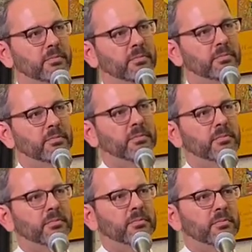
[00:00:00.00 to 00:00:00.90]
to
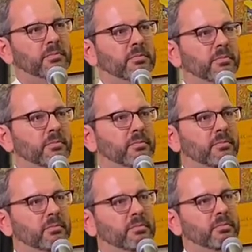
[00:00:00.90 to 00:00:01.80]
help their
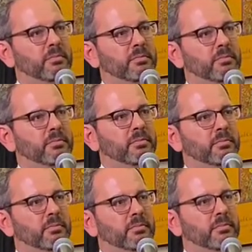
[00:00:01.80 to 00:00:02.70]
residents learn how to
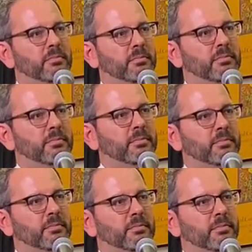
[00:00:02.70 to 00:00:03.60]
operate, since